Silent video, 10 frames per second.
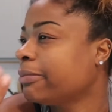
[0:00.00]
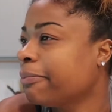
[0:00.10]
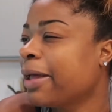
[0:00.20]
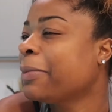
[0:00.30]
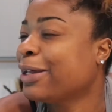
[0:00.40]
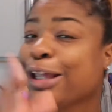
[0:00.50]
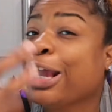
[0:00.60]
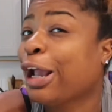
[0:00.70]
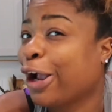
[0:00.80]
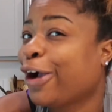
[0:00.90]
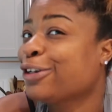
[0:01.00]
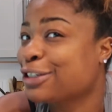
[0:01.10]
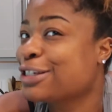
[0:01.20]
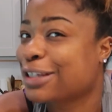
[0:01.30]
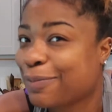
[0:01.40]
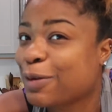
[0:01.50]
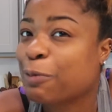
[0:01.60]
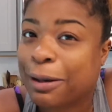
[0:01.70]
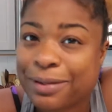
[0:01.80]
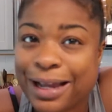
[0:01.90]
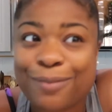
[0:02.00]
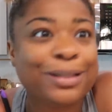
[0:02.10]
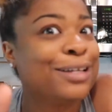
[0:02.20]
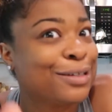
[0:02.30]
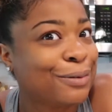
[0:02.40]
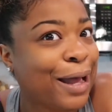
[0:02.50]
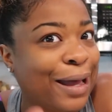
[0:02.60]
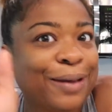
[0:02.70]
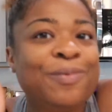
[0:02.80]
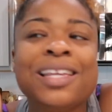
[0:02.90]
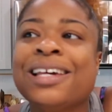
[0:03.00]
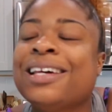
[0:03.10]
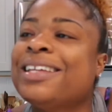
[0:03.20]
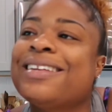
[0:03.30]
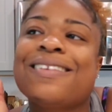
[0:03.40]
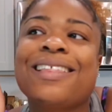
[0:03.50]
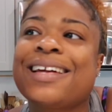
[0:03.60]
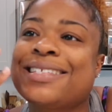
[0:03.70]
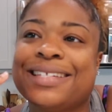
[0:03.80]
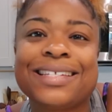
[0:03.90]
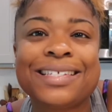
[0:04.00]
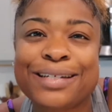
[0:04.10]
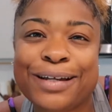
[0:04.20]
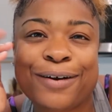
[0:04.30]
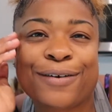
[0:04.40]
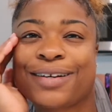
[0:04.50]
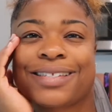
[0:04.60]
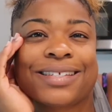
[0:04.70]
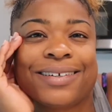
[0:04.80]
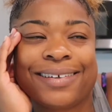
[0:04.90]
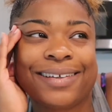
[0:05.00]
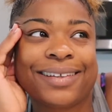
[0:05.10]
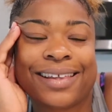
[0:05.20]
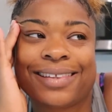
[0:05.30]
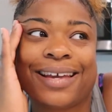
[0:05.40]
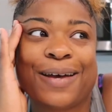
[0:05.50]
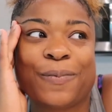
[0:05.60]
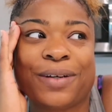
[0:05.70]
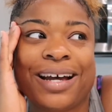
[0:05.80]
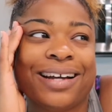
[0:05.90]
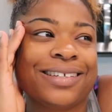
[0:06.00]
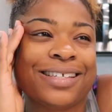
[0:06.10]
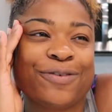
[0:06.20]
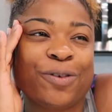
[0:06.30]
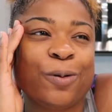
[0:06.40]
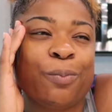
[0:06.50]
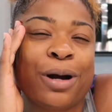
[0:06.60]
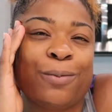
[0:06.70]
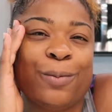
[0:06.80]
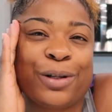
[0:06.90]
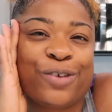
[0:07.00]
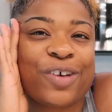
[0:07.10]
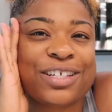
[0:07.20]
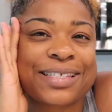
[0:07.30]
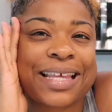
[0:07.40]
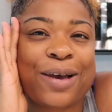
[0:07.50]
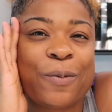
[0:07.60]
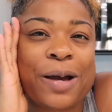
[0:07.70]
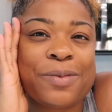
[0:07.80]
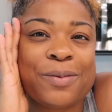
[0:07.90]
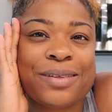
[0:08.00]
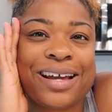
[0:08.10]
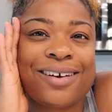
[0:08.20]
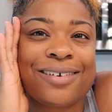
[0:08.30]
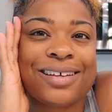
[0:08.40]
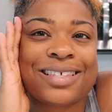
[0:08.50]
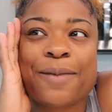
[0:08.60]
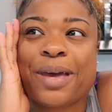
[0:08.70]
maybe a year since they've been wiped down, but that's okay. They're not like dusty and crusty or anything like that, but I just feel probably better if I just like wipe them down because I